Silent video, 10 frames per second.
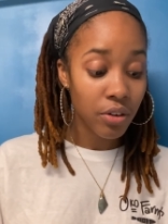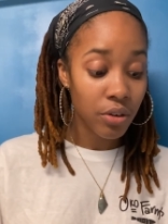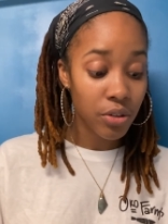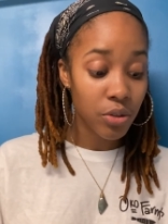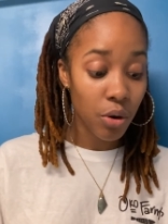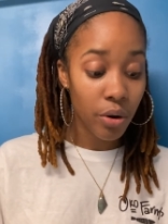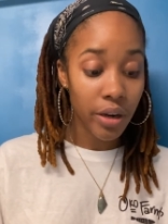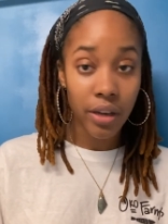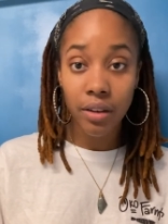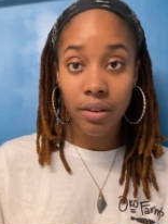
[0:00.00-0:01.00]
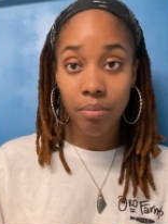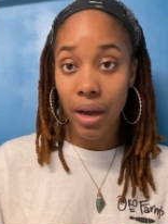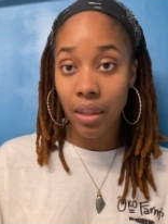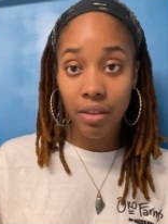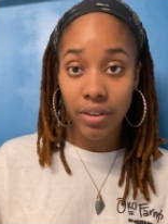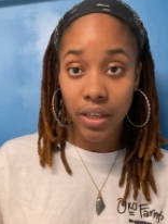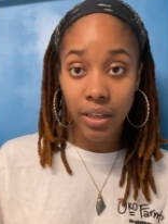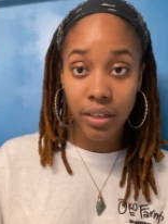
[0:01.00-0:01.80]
your story by living it.